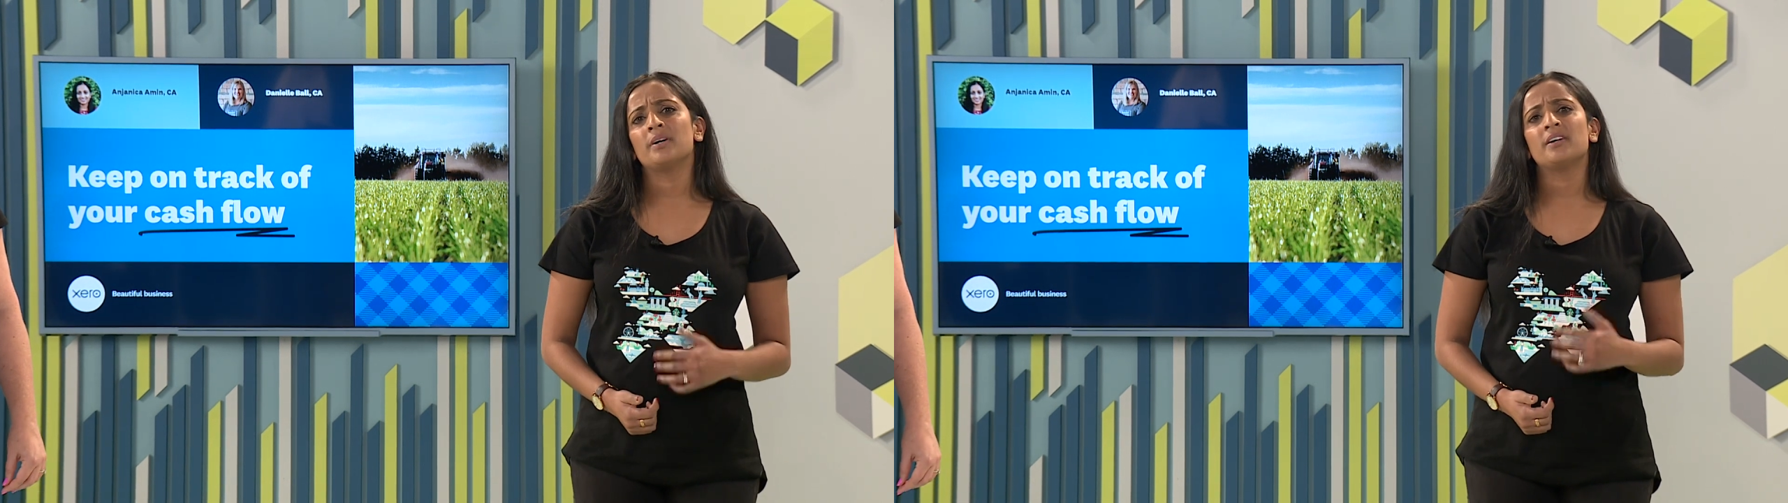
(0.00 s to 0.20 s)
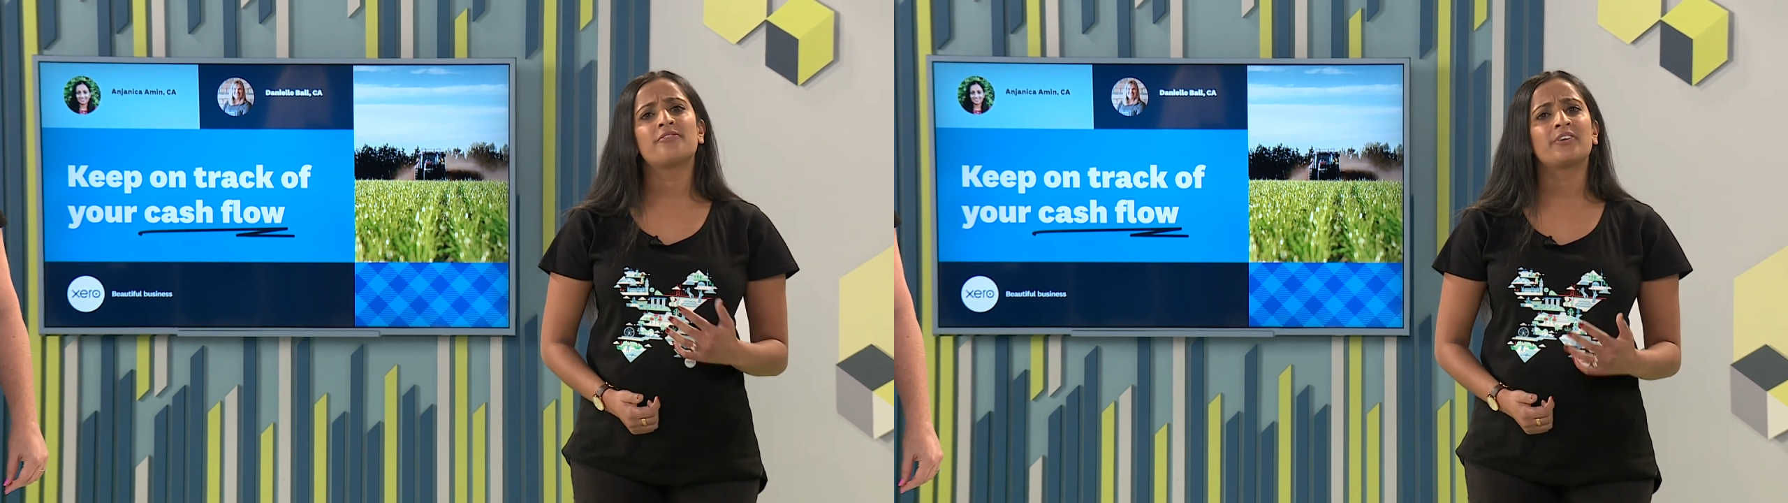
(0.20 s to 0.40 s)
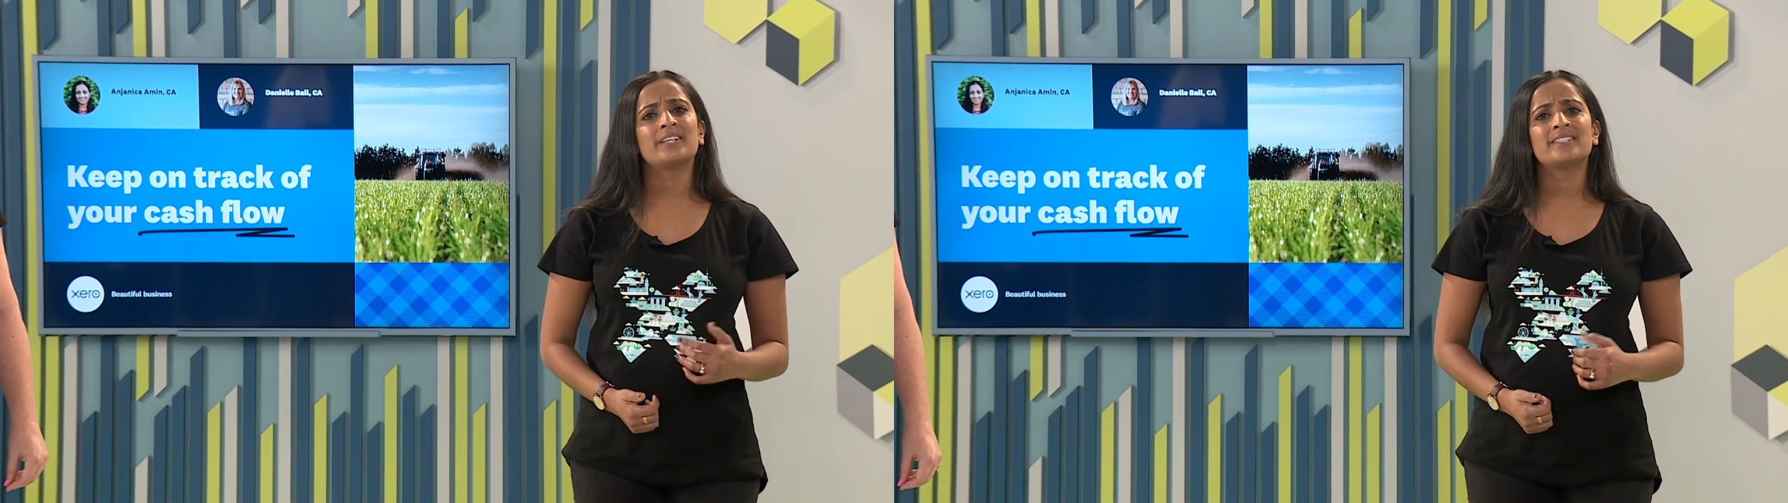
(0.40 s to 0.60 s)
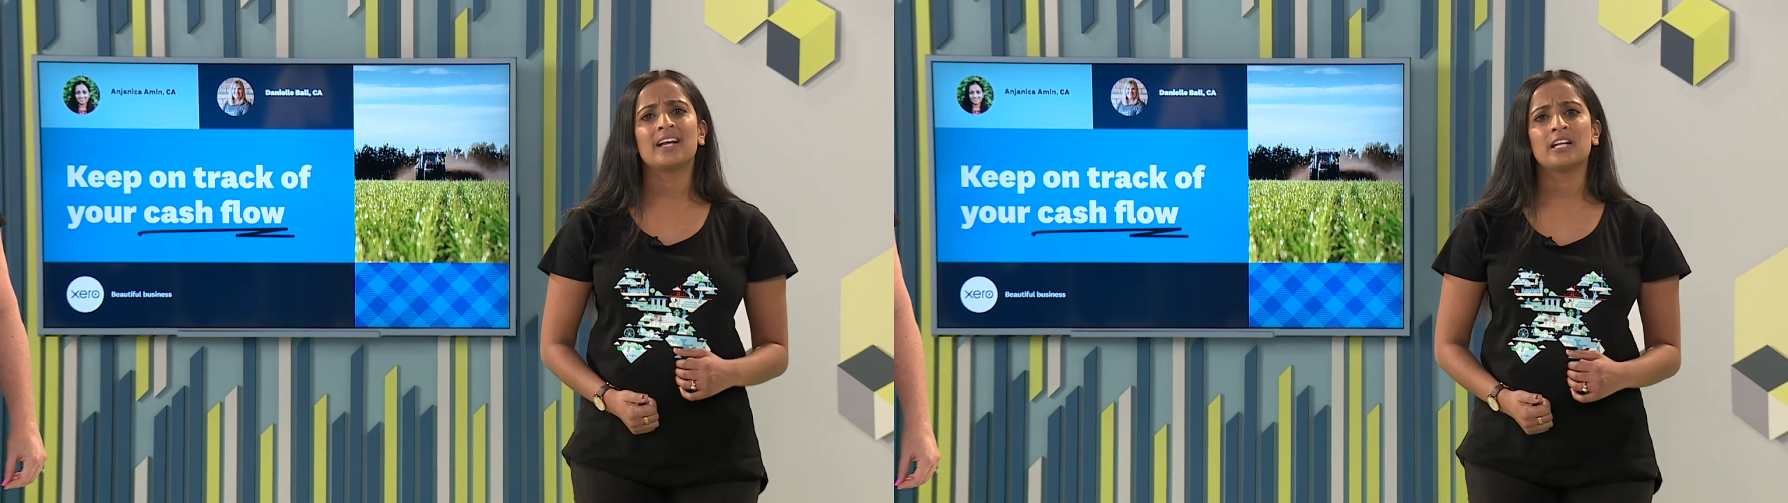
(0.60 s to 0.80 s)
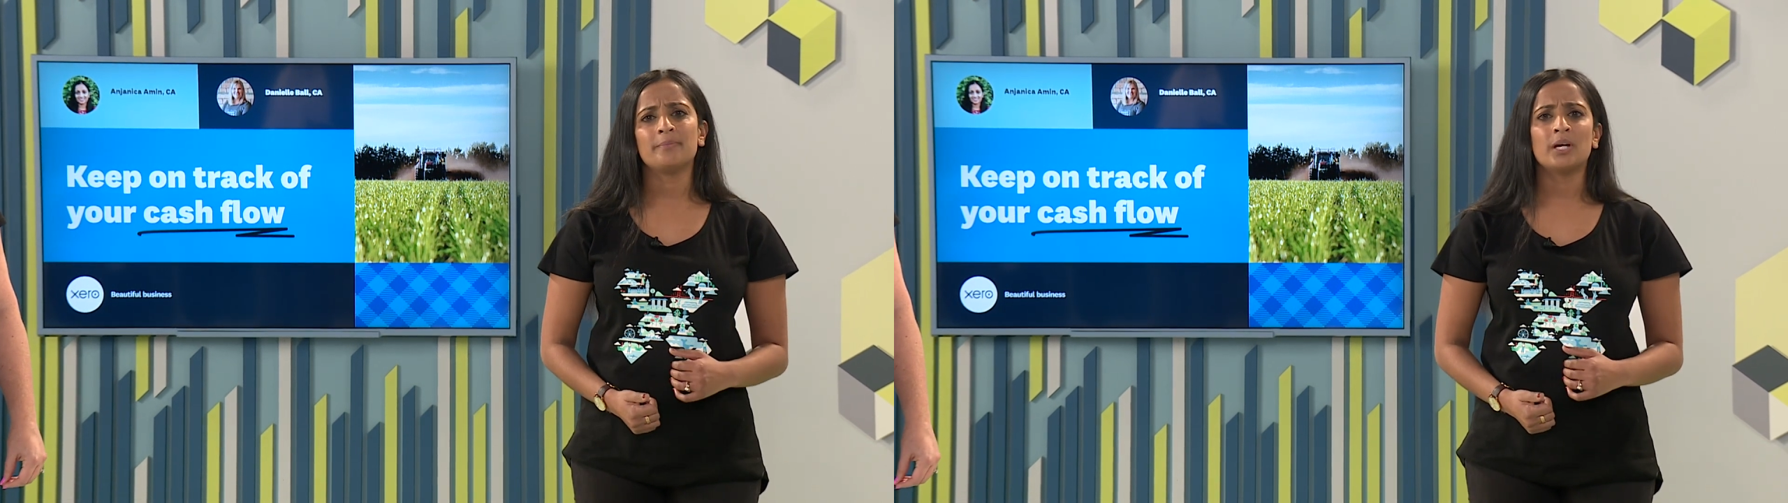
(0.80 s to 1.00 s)
a friend
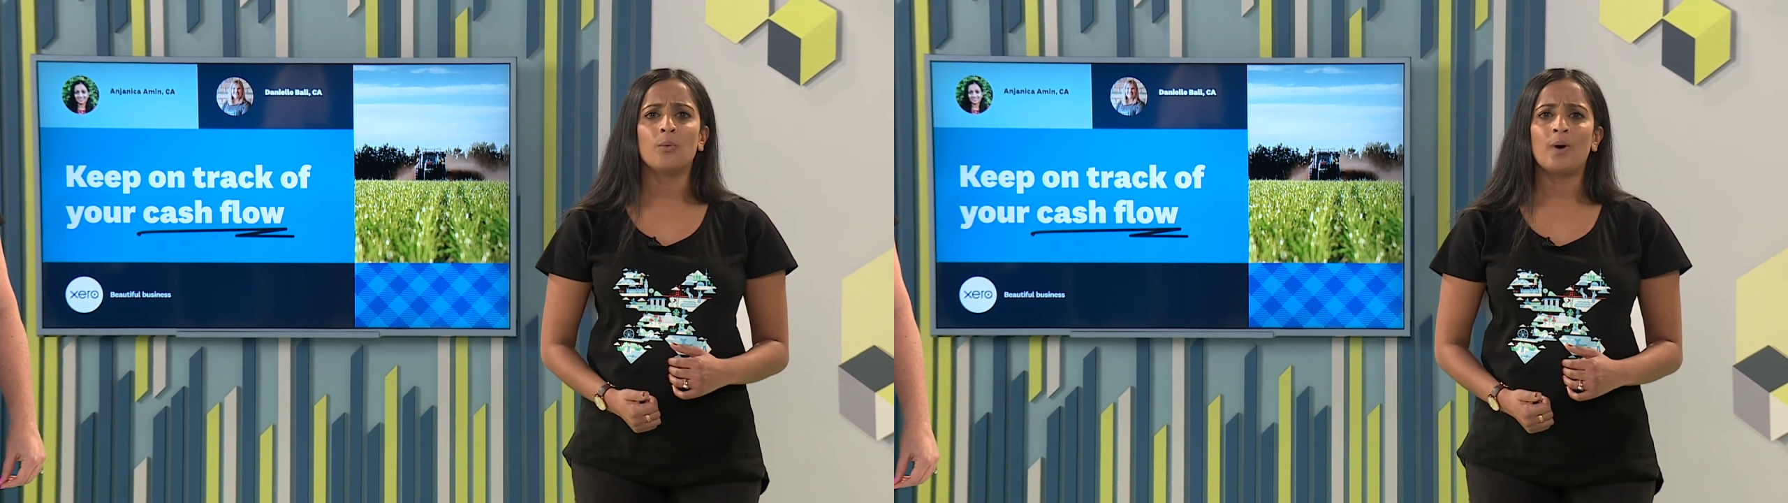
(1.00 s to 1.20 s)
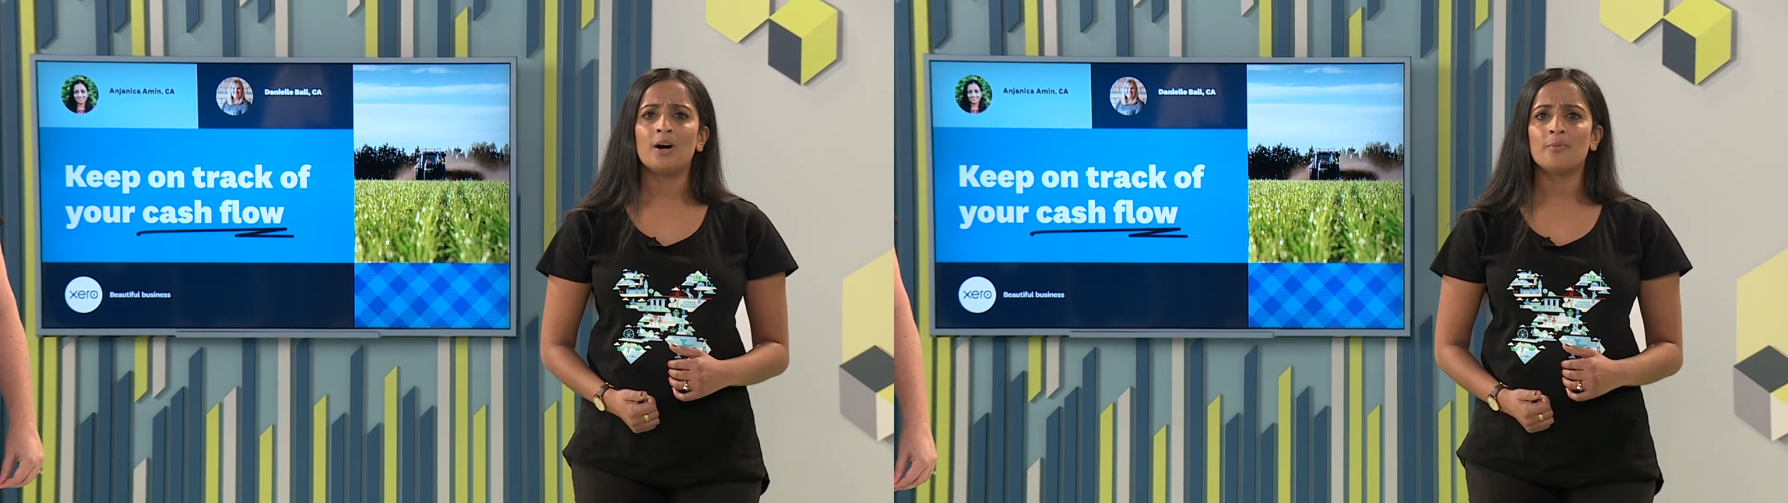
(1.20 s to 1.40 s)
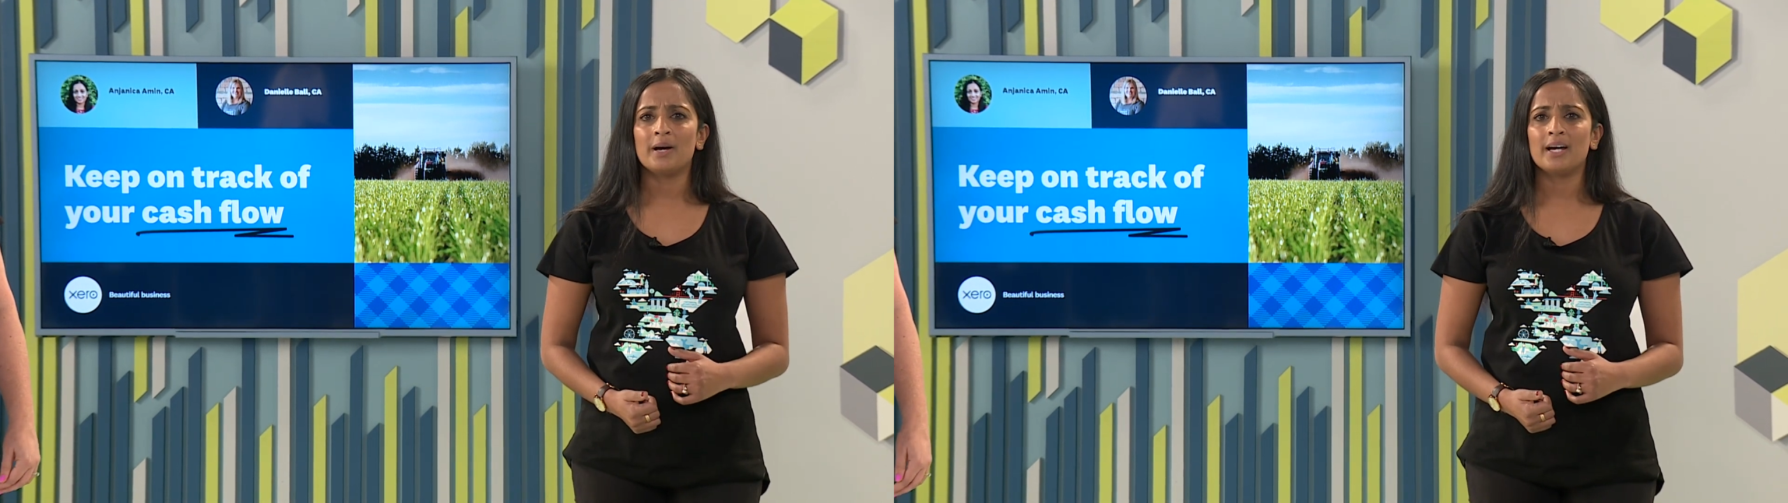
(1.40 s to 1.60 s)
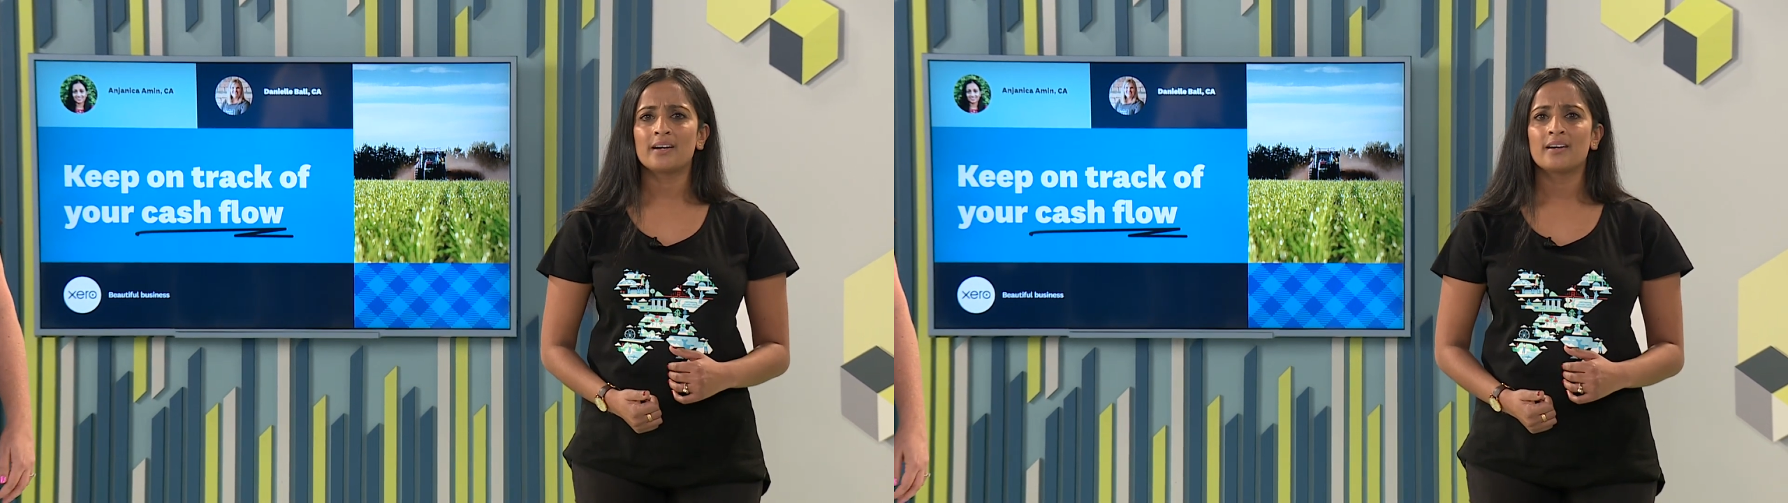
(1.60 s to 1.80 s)
telling me a while back